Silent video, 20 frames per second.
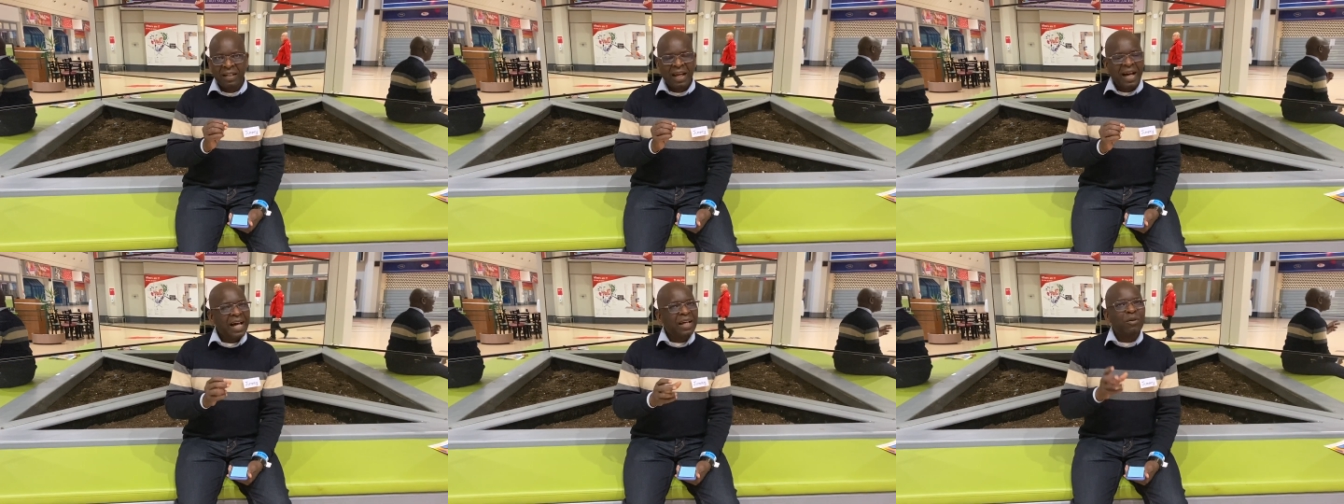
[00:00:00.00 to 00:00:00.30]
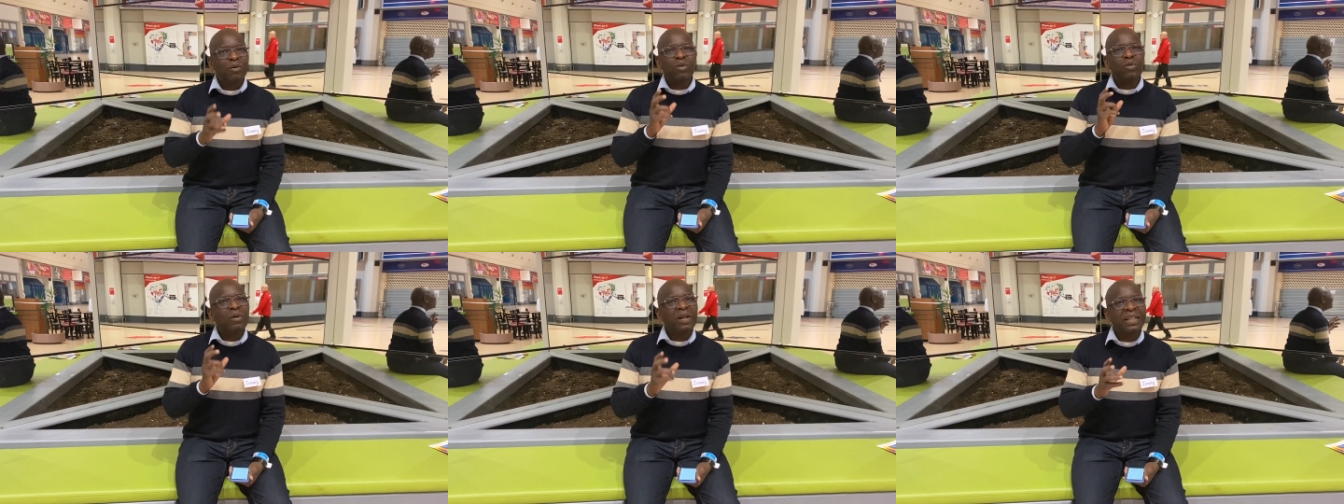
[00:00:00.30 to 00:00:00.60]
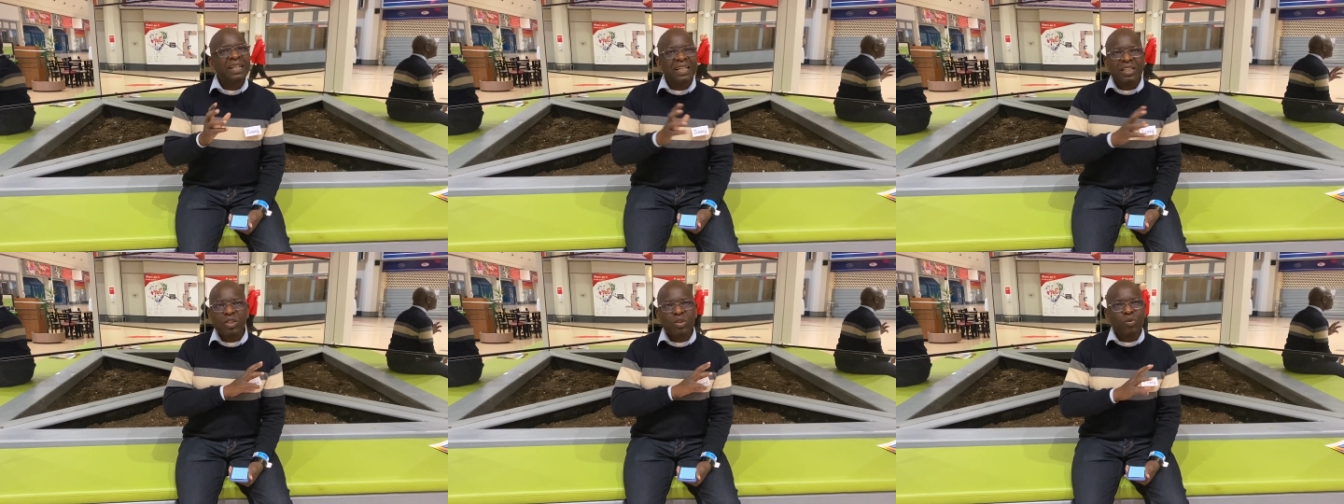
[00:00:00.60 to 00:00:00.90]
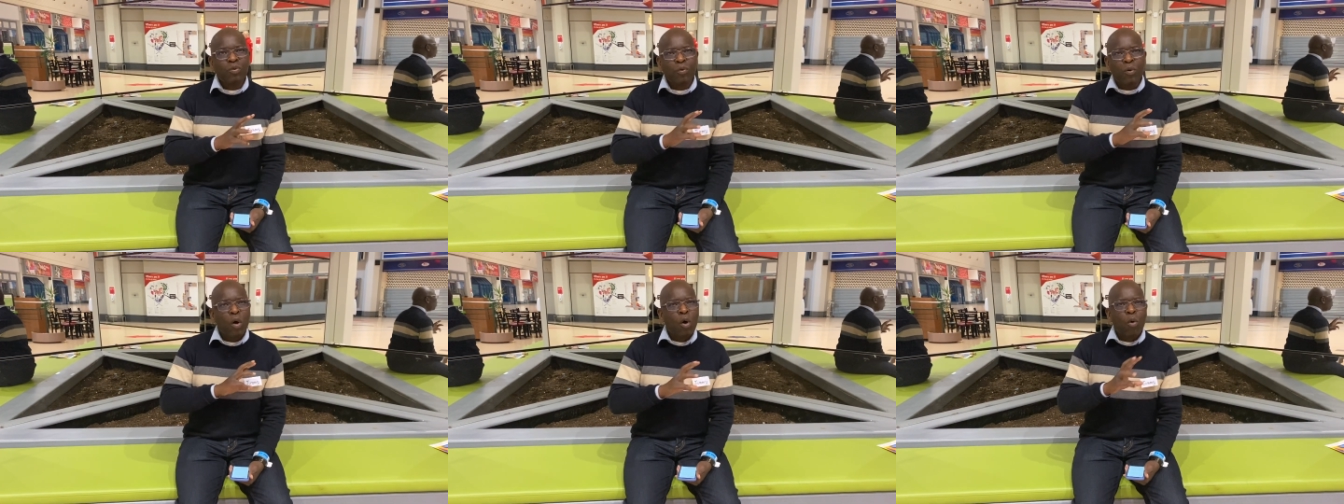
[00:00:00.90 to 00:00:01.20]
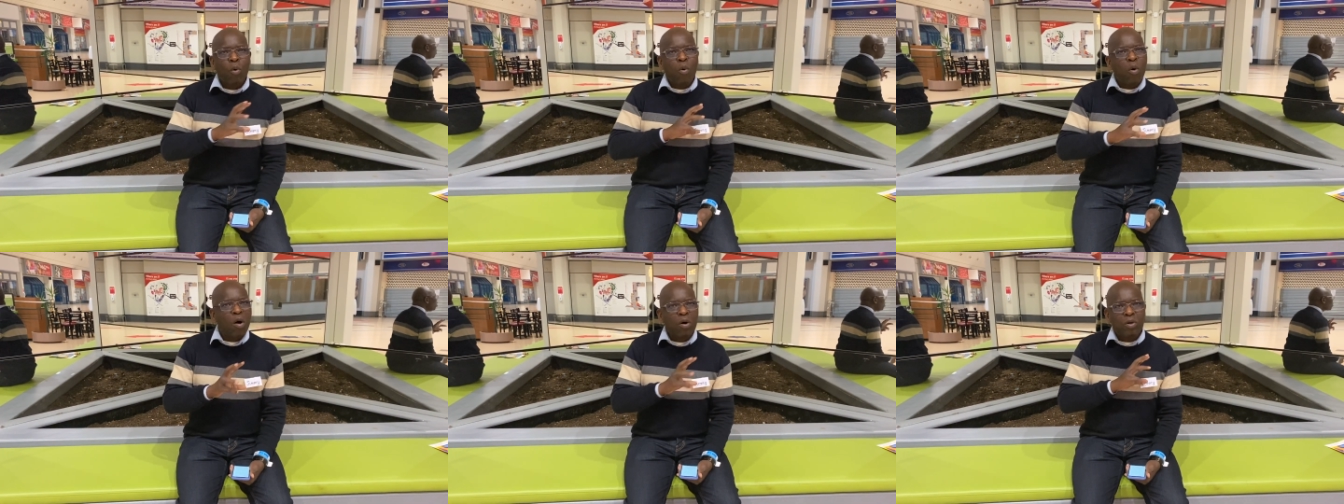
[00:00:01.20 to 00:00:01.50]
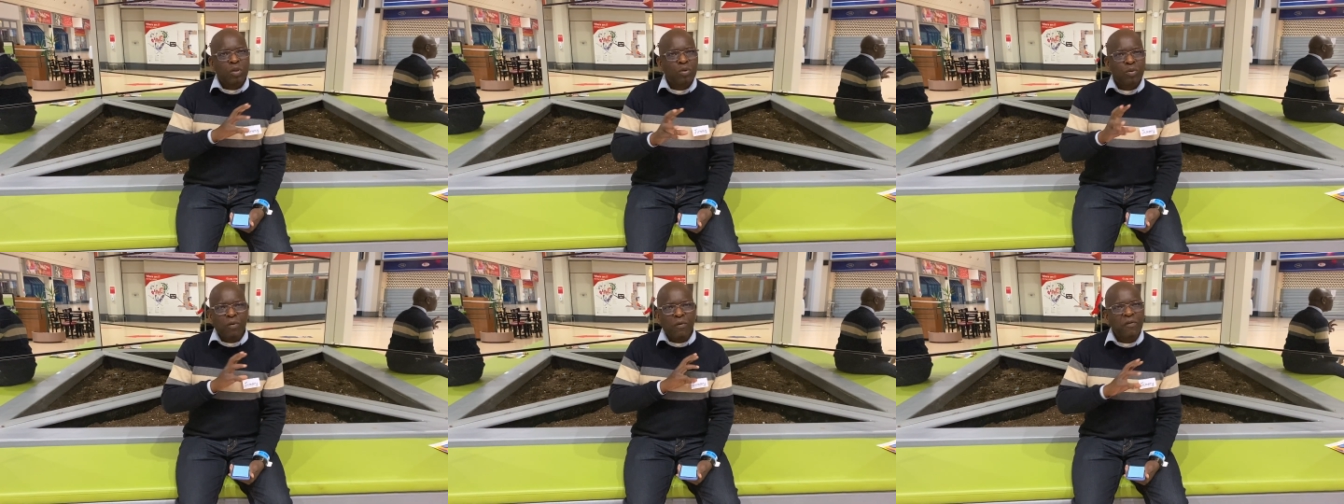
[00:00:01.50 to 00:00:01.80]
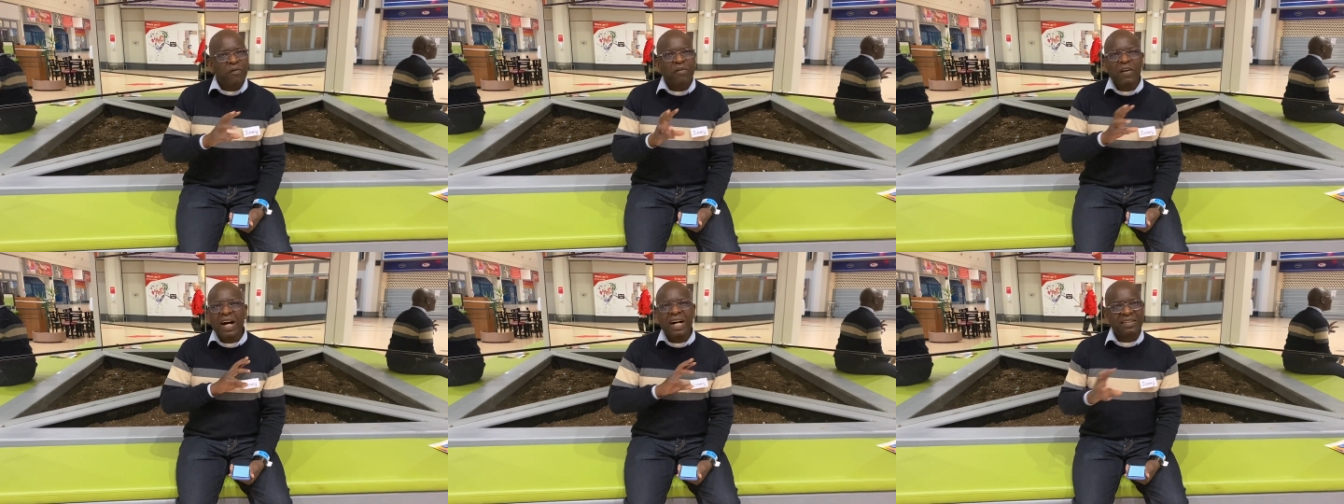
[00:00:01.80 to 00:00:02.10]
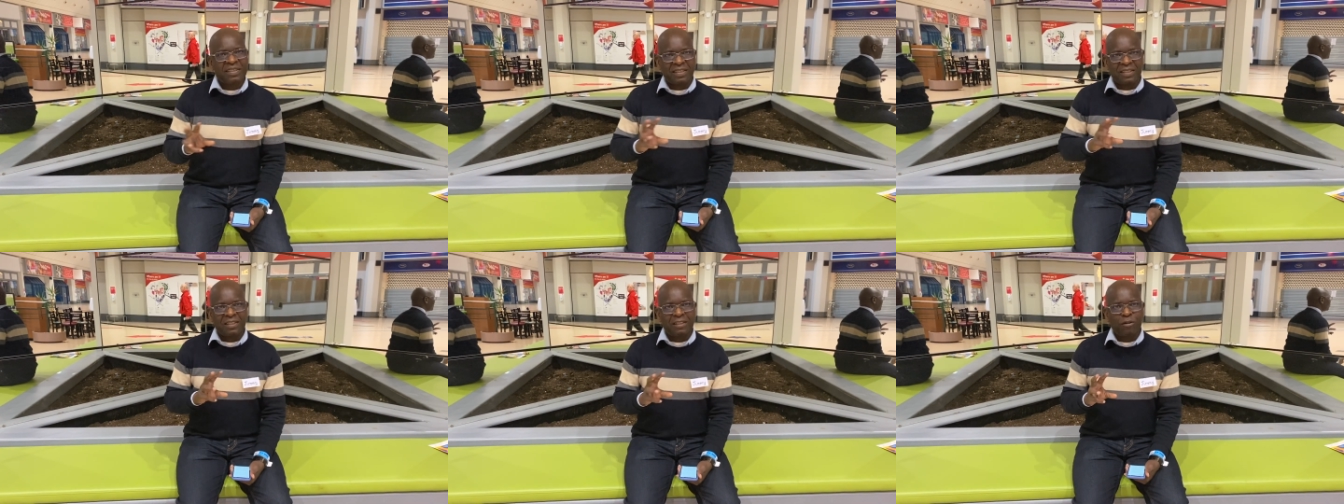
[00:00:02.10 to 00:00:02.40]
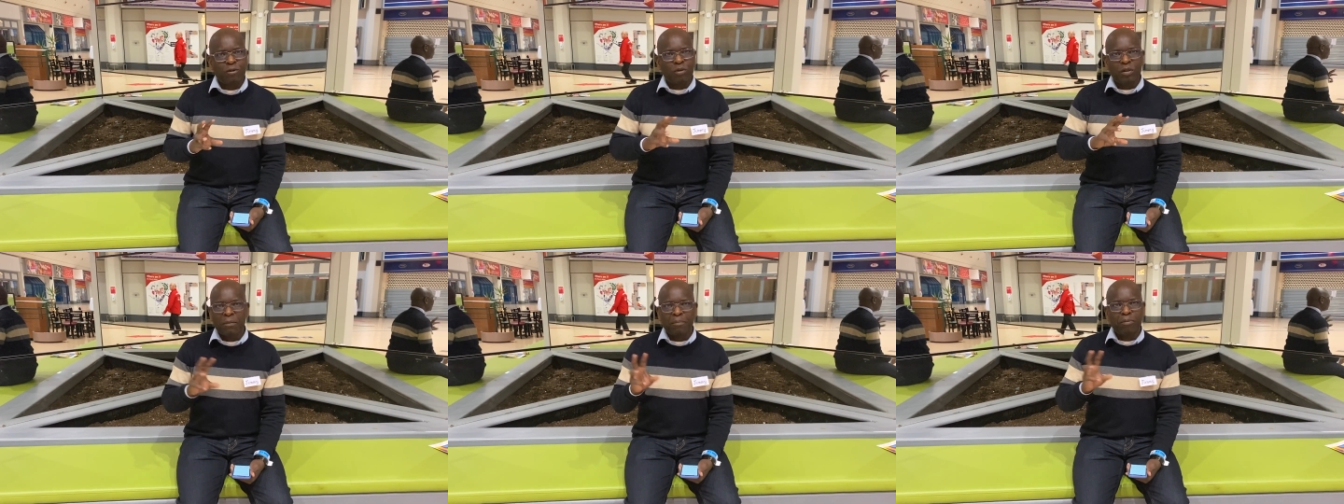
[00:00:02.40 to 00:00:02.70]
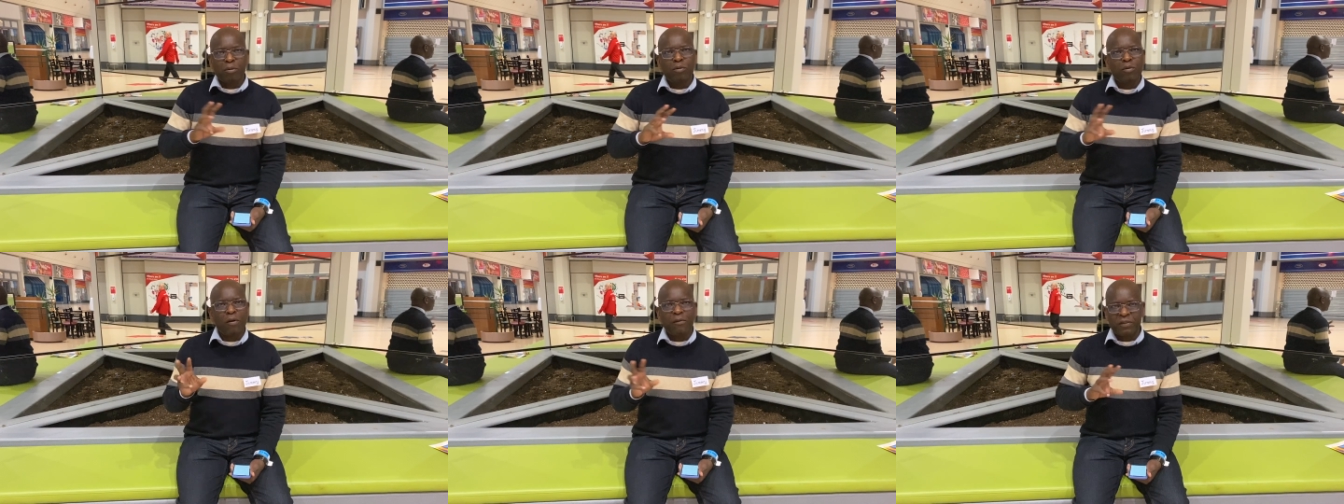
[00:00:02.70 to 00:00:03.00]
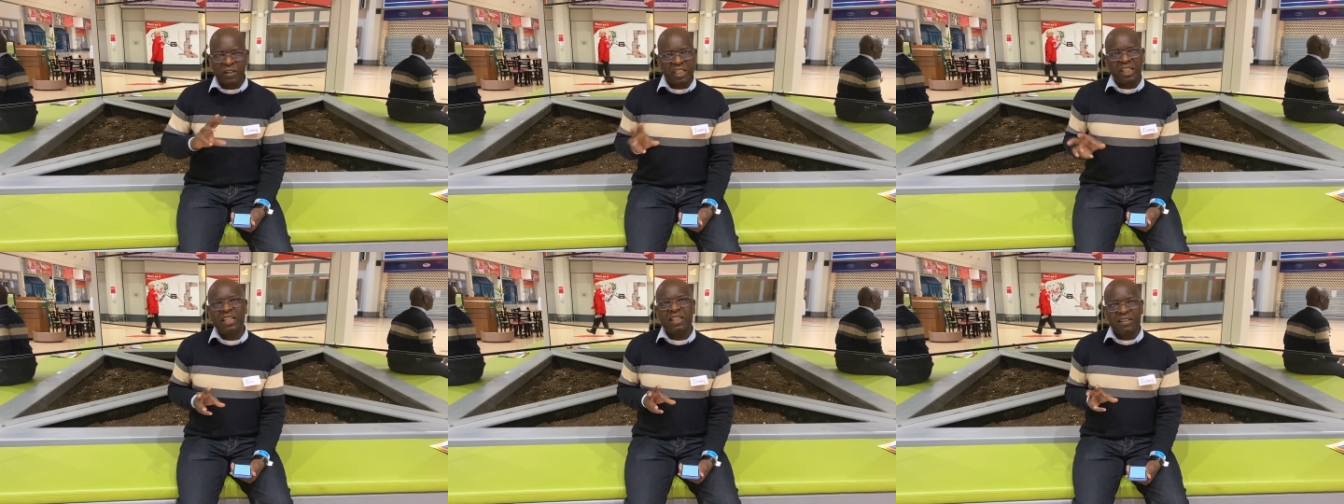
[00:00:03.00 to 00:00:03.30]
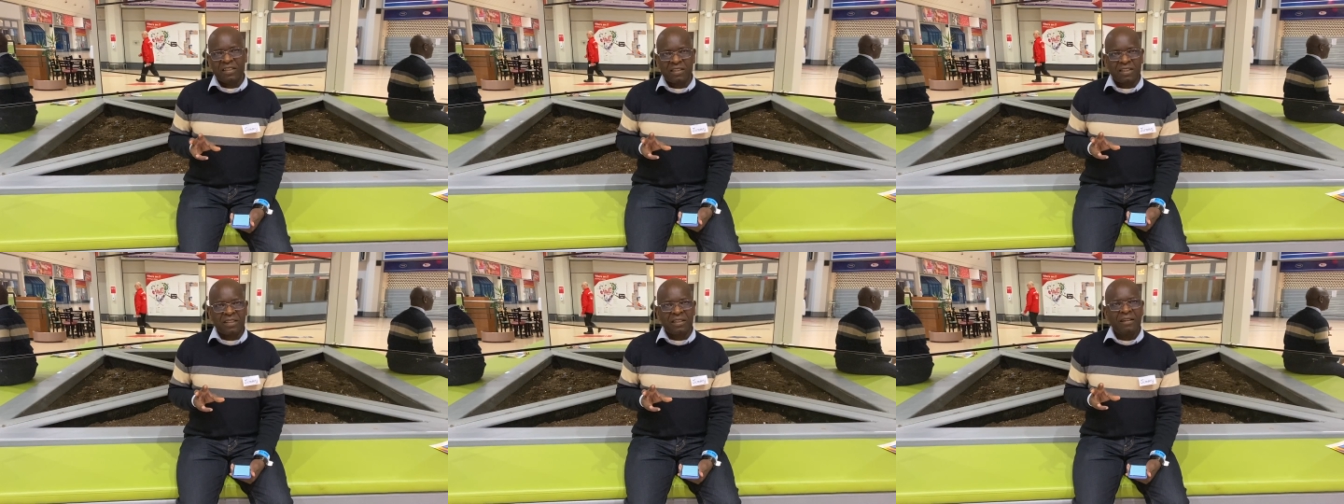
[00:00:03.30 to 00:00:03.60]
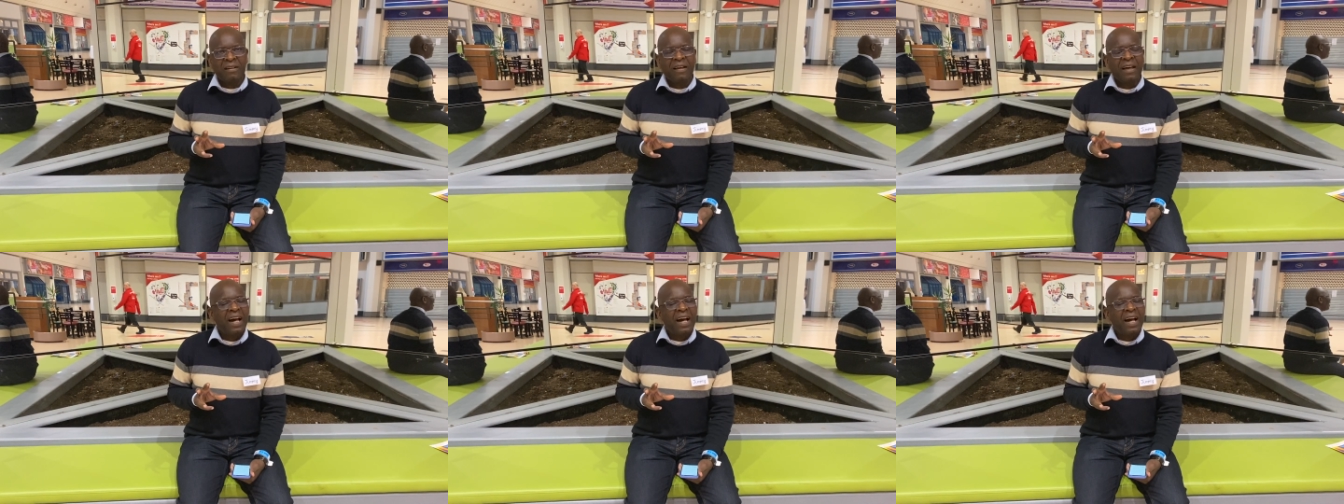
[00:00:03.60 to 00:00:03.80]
I don't want us to walk too fast to the book of Kings.